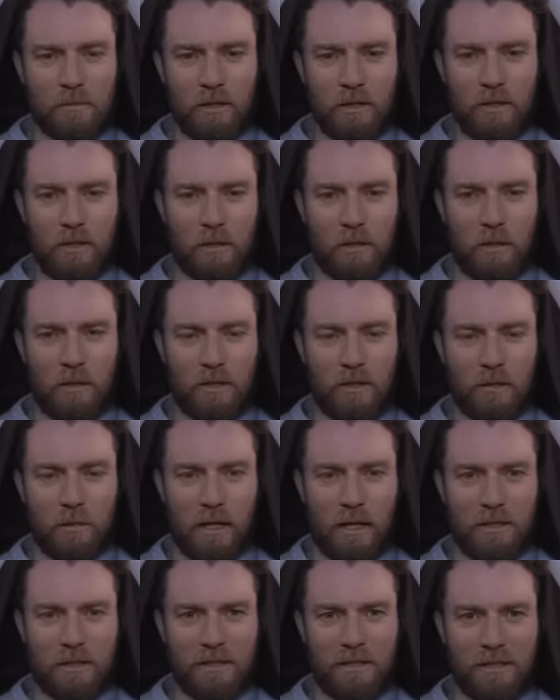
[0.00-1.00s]
What are you talking
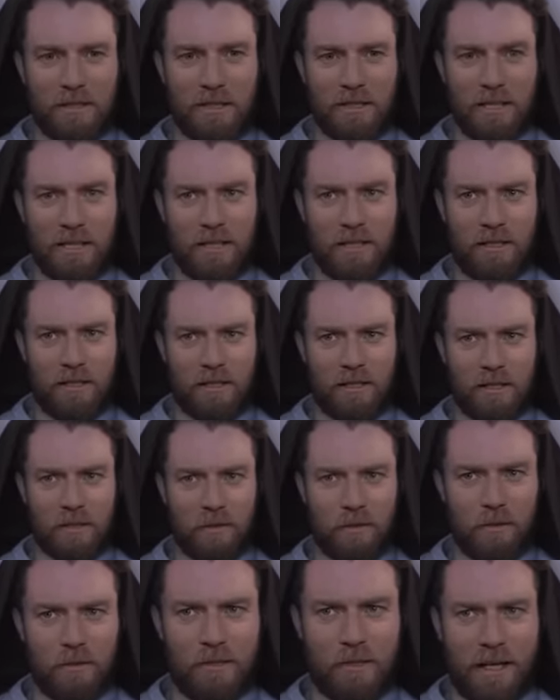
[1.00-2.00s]
about? It
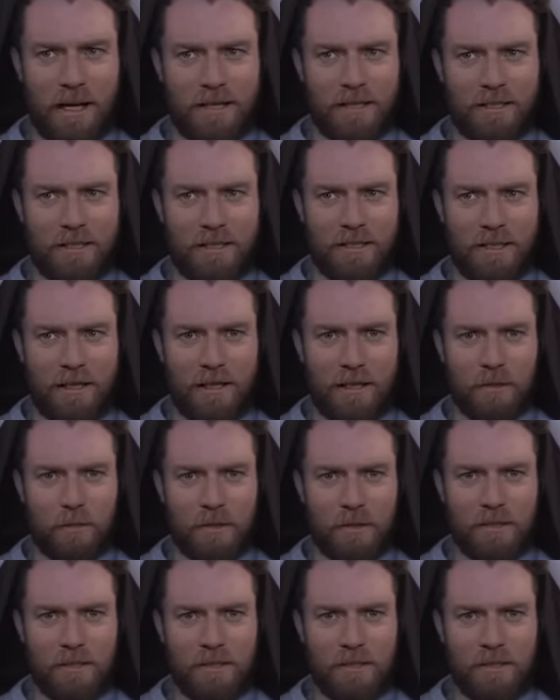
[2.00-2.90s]
screwed that kid up.